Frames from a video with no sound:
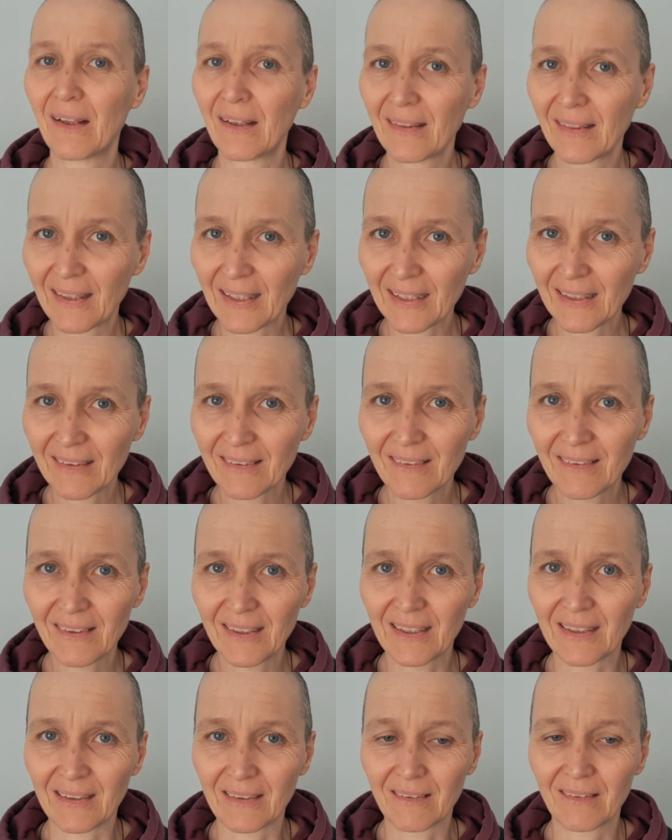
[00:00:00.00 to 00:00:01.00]
These
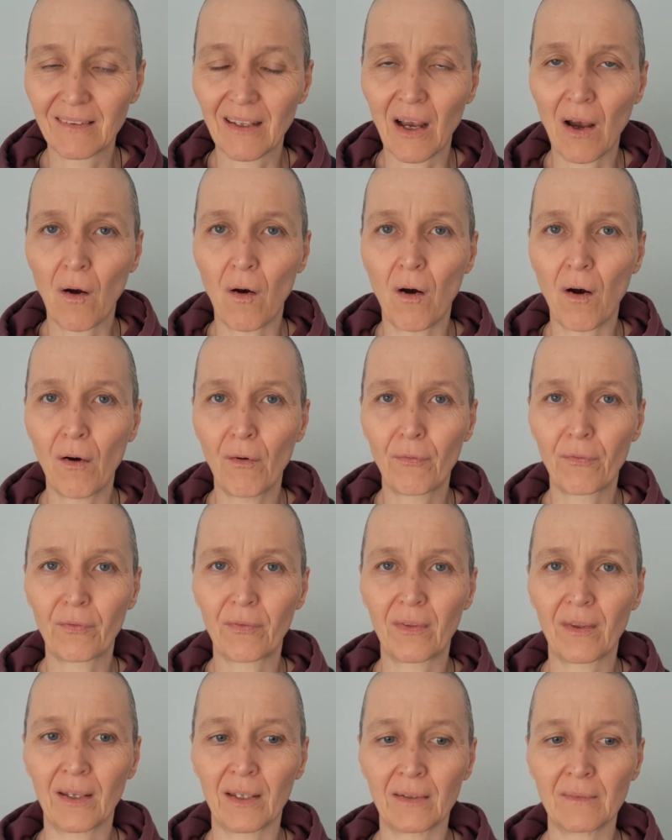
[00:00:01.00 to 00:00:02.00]
things are
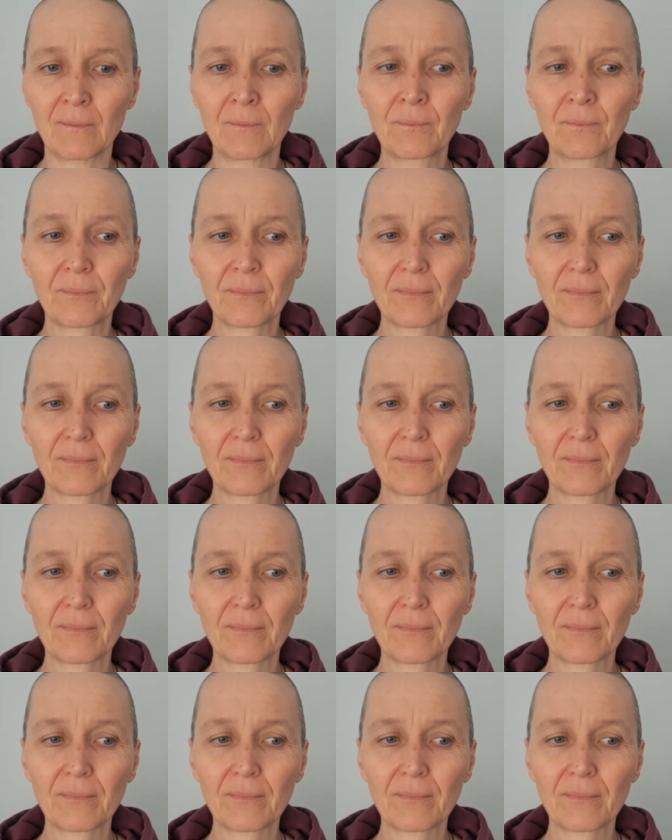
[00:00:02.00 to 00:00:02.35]
often